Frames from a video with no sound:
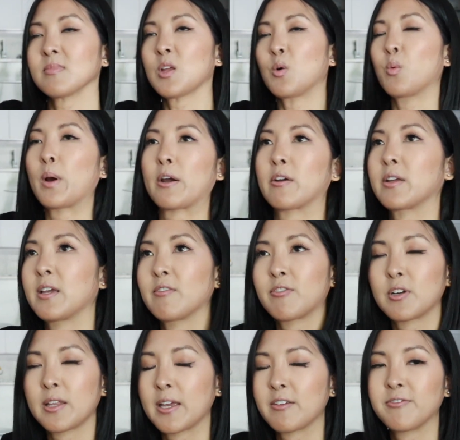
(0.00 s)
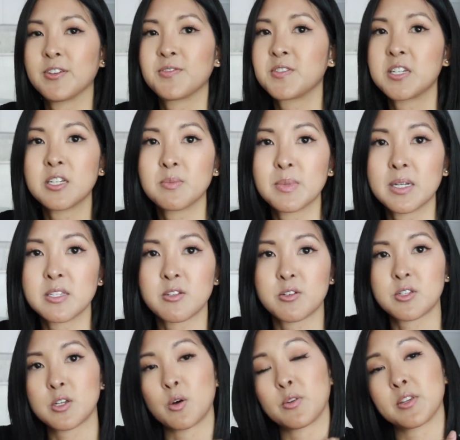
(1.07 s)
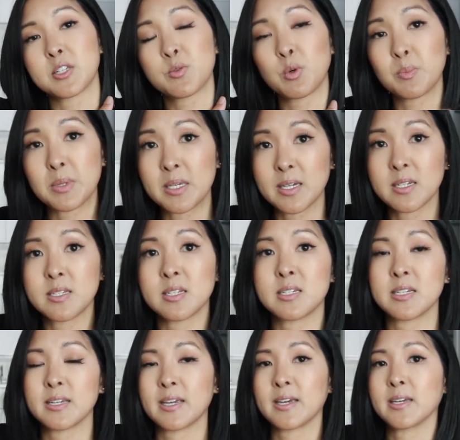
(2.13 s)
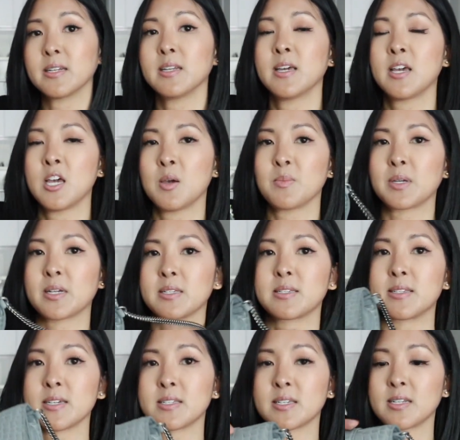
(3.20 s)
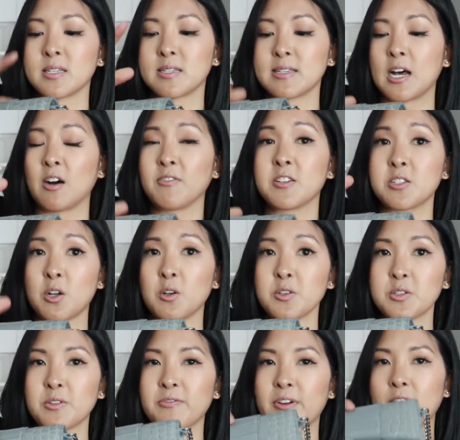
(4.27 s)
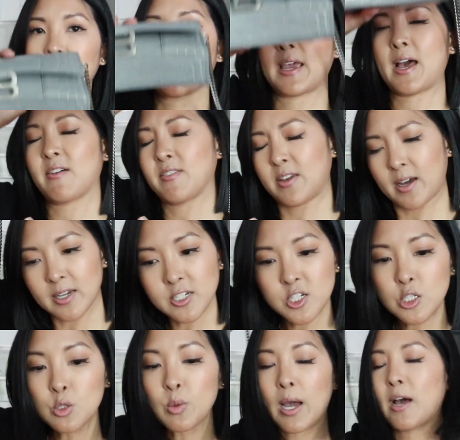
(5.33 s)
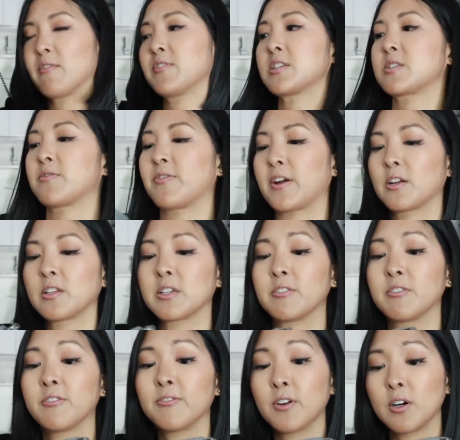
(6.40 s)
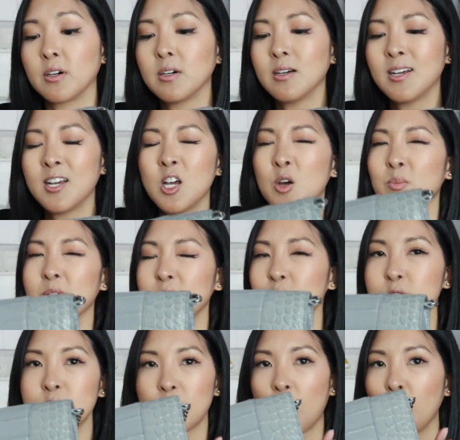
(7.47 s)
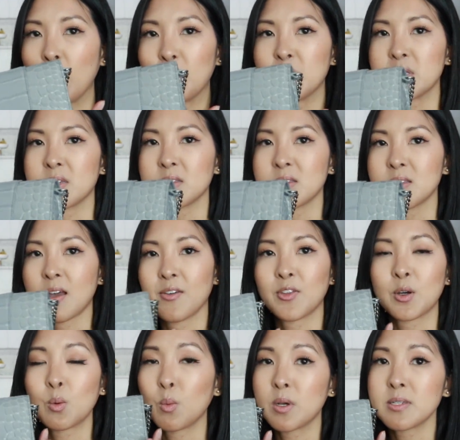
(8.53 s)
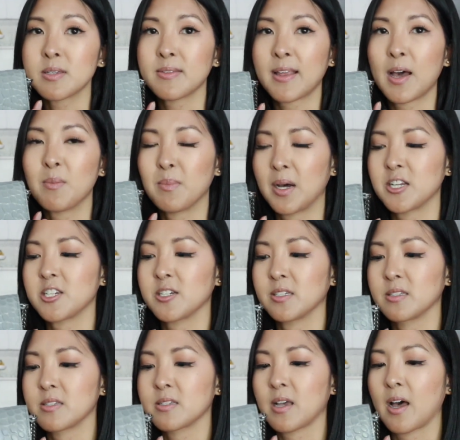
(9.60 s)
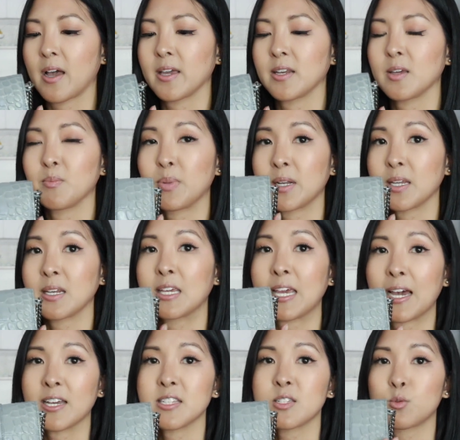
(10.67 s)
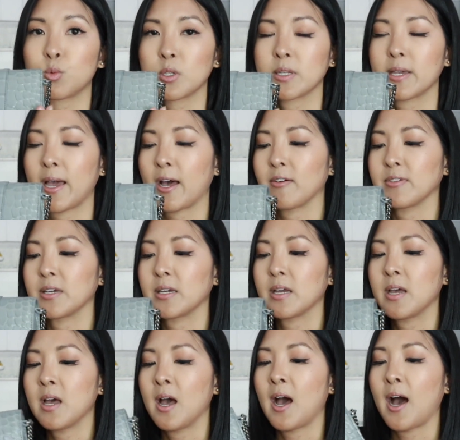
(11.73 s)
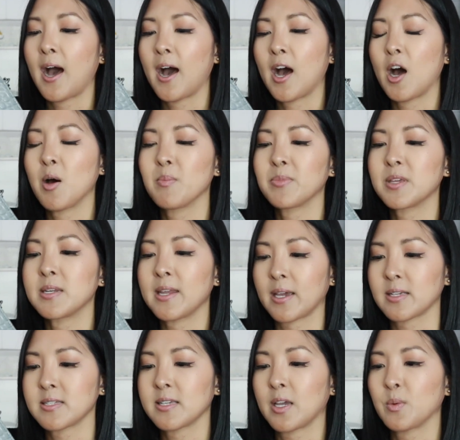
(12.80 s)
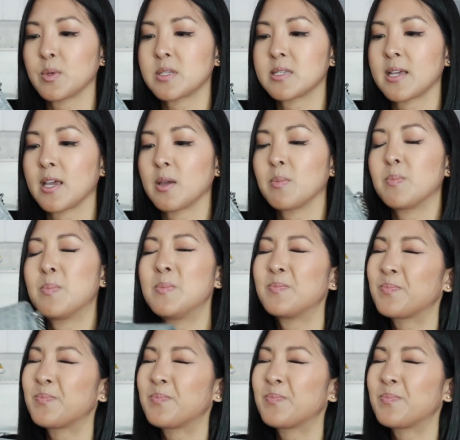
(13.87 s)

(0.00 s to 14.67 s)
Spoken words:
wearing it for like 15 minutes or so. This will begin to dig in because this in itself is also fairly heavy. I do have this fairly full, but you saw what was inside. There wasn't that much inside, but it gets really heavy. The next thing I would say